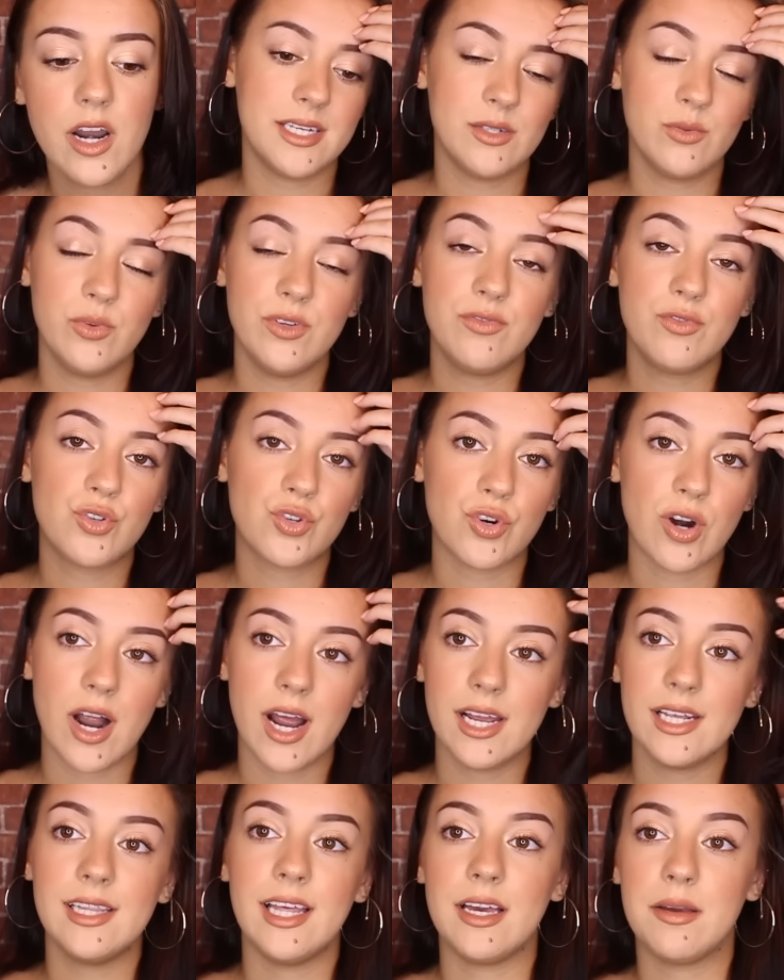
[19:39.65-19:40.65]
Because we've
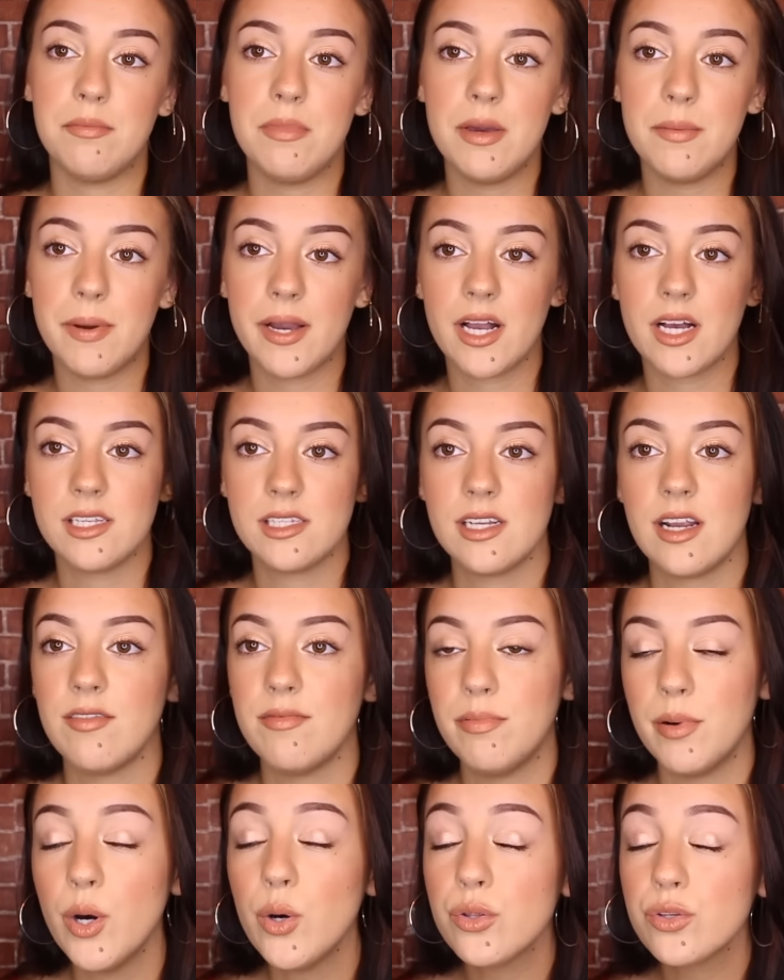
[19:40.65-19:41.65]
tried, like me and my cousin
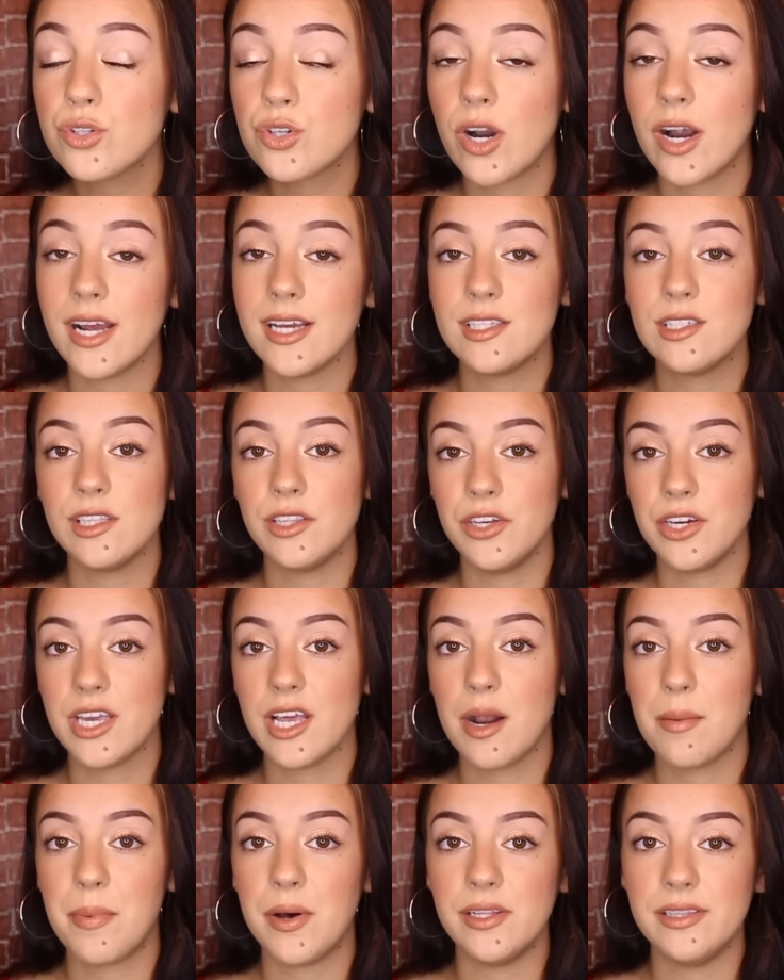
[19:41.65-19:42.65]
have both tried to look
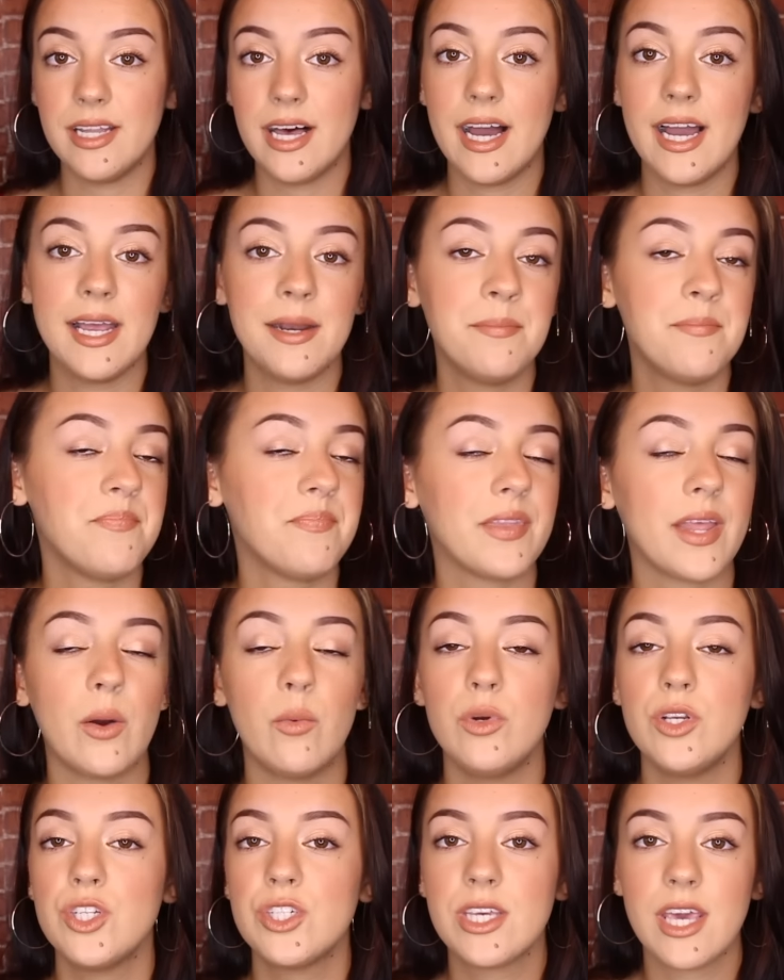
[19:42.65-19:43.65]
it up online.
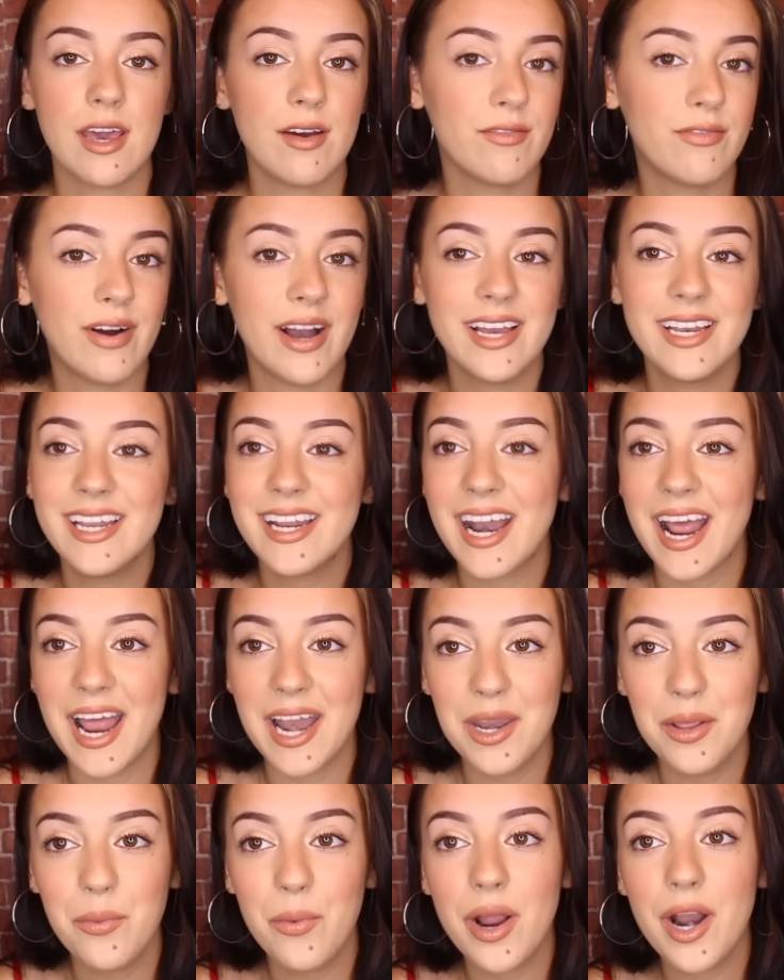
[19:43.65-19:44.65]
And we just can't find it
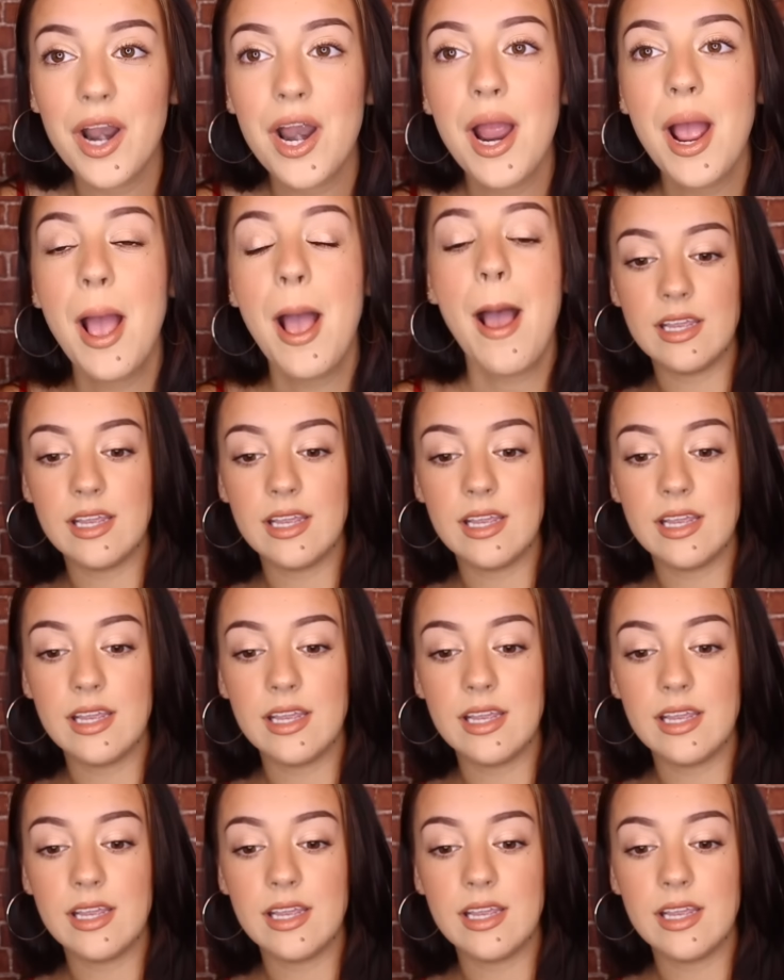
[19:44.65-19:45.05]
anywhere.